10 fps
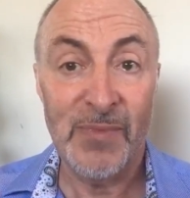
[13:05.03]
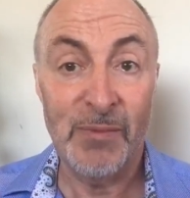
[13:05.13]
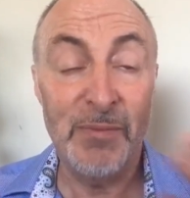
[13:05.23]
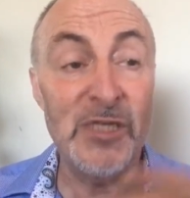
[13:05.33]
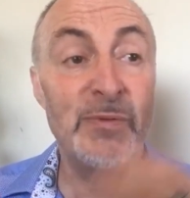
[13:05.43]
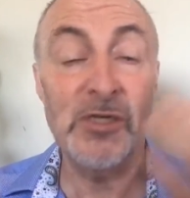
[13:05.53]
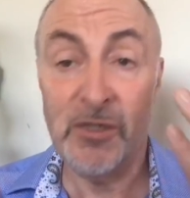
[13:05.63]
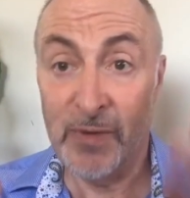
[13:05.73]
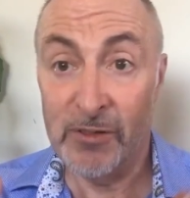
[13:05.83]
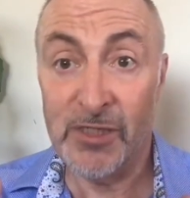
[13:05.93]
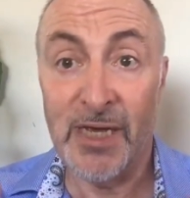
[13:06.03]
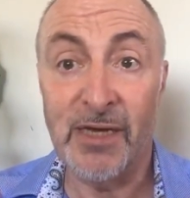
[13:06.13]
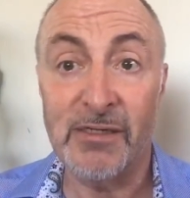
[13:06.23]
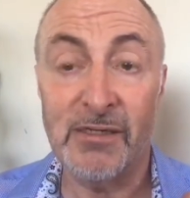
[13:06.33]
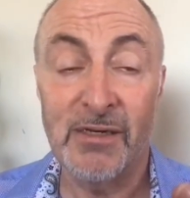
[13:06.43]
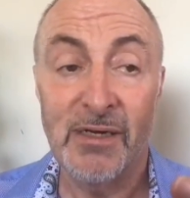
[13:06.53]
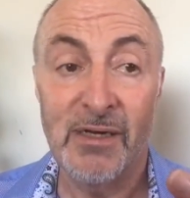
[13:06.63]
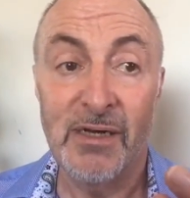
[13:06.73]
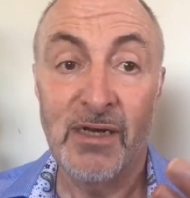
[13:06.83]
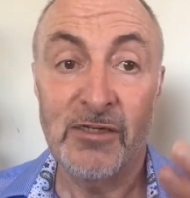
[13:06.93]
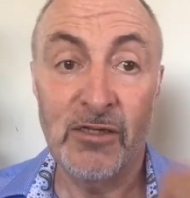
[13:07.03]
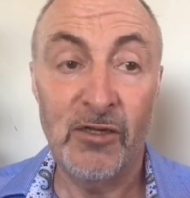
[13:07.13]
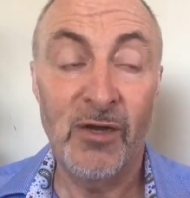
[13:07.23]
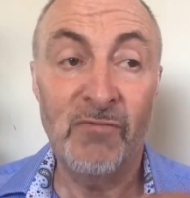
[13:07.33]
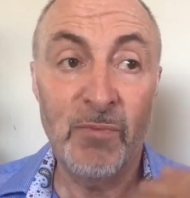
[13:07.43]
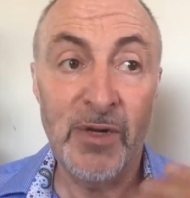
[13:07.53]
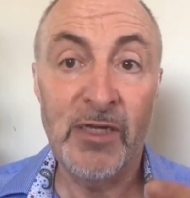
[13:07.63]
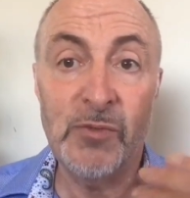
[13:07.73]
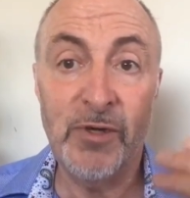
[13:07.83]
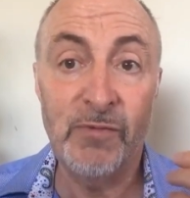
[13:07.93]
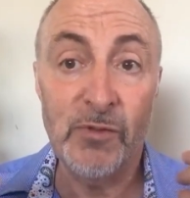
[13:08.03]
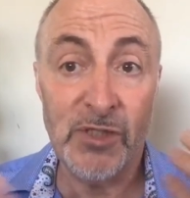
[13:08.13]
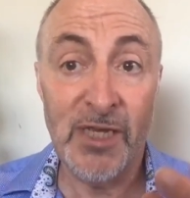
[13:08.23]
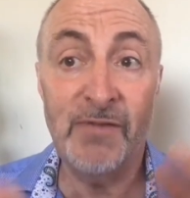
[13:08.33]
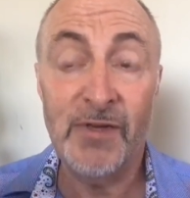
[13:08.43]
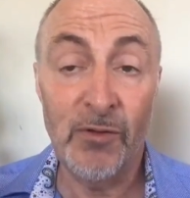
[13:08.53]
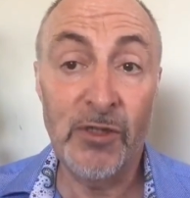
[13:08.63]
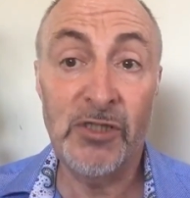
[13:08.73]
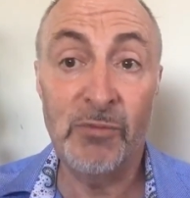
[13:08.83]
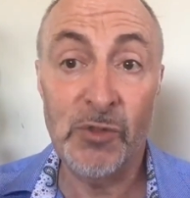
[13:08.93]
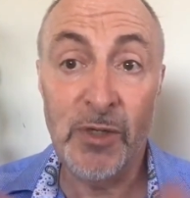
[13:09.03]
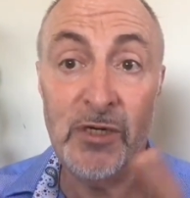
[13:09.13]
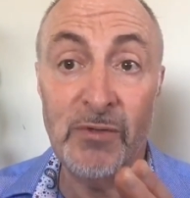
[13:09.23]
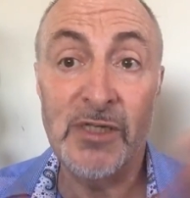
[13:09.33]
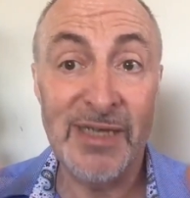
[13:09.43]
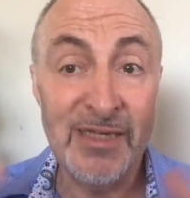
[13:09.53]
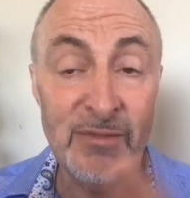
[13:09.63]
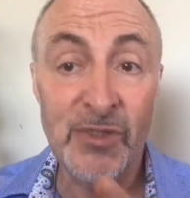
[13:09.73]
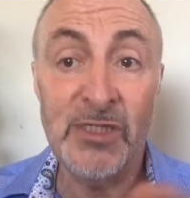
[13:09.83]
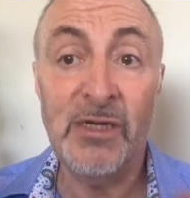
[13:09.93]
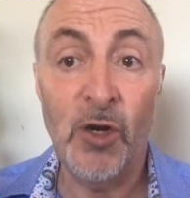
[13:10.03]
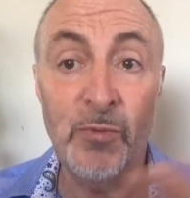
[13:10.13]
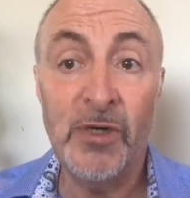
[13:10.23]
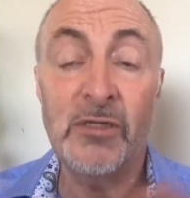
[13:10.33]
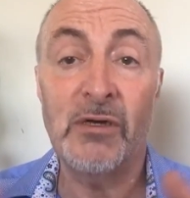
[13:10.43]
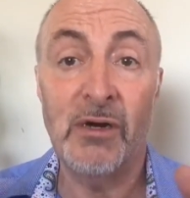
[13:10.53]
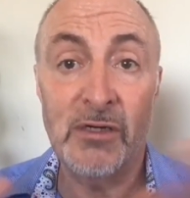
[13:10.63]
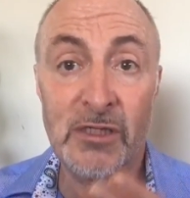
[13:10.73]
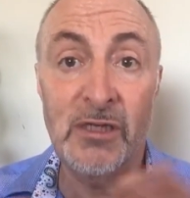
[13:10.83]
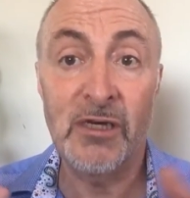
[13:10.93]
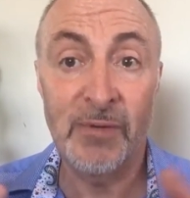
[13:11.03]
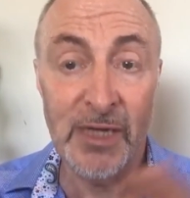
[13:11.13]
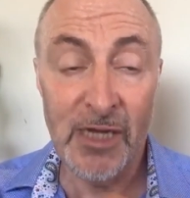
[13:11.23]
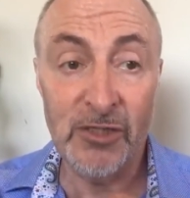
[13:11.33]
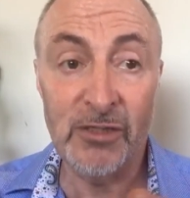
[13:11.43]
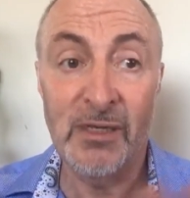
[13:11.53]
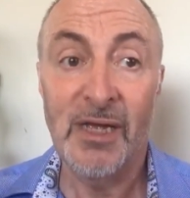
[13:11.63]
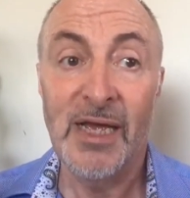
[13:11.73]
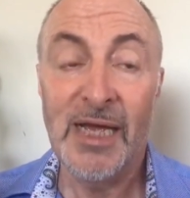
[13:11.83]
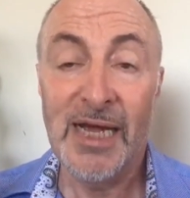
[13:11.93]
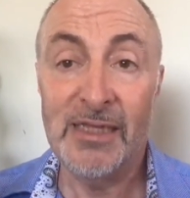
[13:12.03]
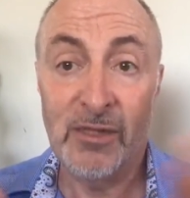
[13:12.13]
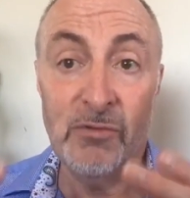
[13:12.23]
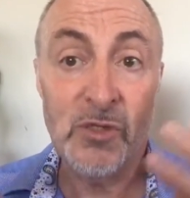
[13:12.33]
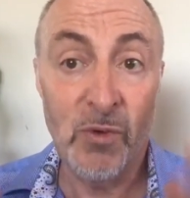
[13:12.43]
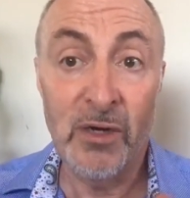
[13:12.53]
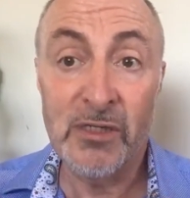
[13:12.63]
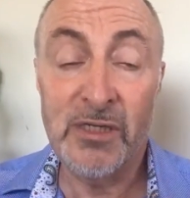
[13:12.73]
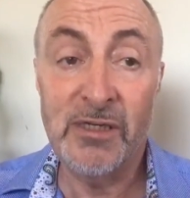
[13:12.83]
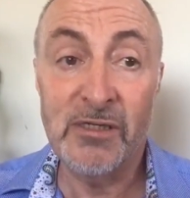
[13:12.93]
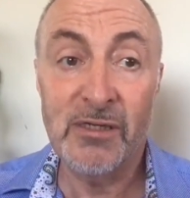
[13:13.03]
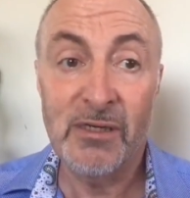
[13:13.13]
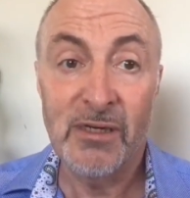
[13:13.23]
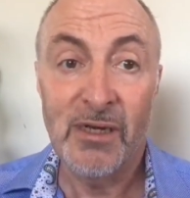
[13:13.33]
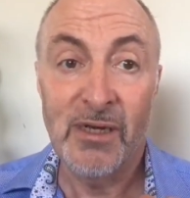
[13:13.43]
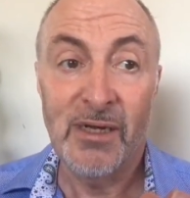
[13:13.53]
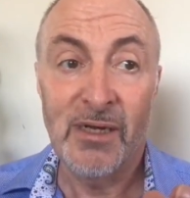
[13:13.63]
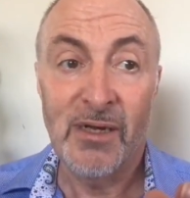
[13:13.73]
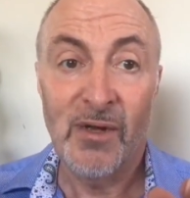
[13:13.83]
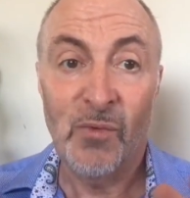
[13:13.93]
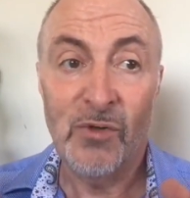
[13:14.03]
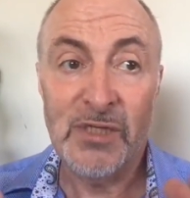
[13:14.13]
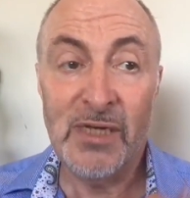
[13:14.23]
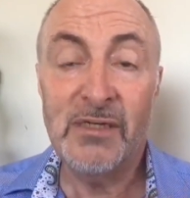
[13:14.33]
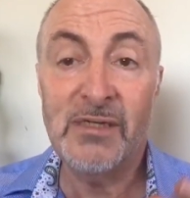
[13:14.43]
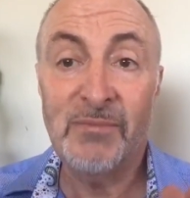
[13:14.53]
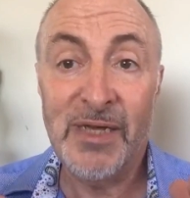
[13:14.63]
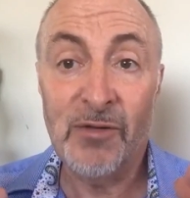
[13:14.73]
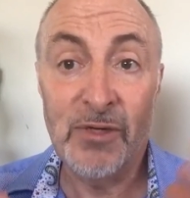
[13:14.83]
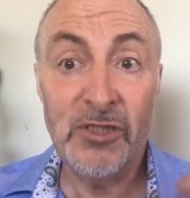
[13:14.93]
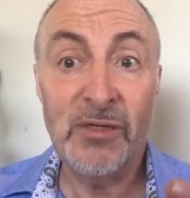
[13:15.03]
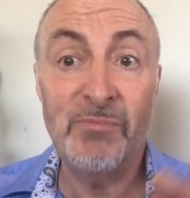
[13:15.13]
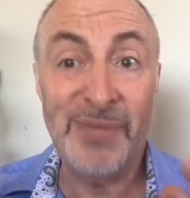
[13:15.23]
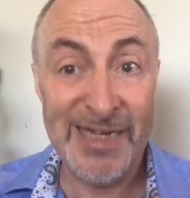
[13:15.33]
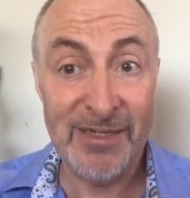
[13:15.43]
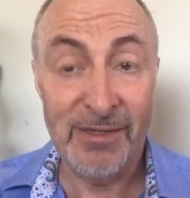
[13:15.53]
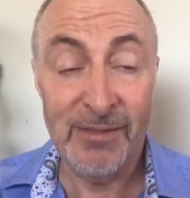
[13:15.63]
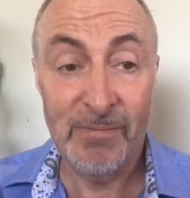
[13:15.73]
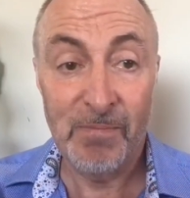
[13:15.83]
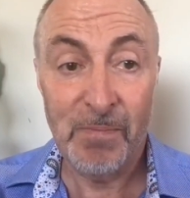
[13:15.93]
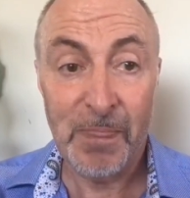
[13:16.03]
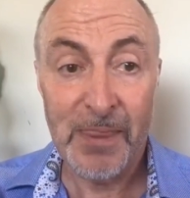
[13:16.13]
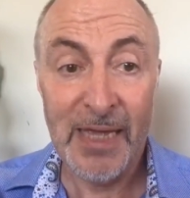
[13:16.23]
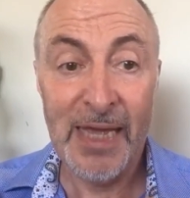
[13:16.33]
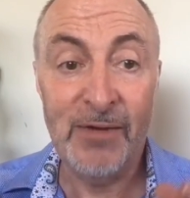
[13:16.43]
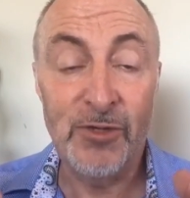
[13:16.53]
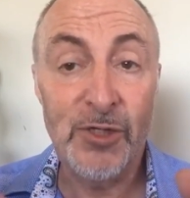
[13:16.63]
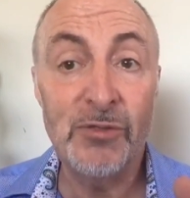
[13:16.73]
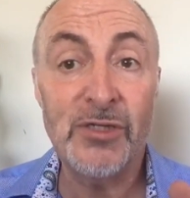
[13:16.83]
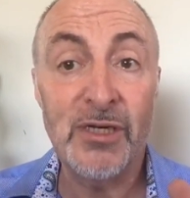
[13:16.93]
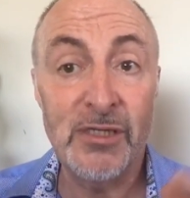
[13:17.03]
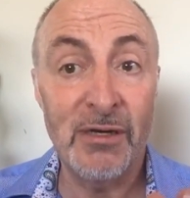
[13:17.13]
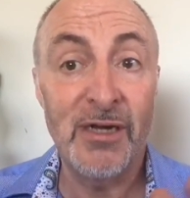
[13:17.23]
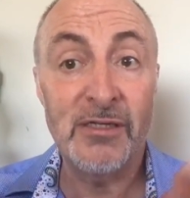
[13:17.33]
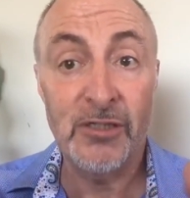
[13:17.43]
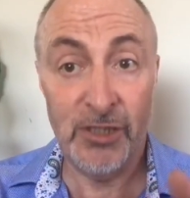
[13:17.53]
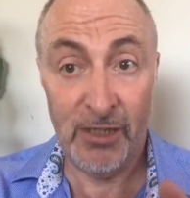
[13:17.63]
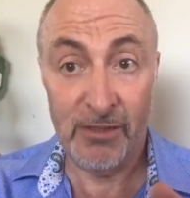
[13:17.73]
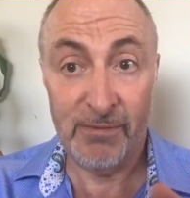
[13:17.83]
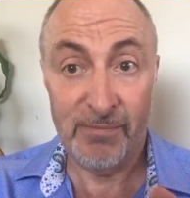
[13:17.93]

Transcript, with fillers: maybe especially around sex, so that you have a place where you feel safe in the relationship between you. There's intimacy, openness, honesty, and communication, and those qualities will tend to make the relationship better and reduce the desire to cheat.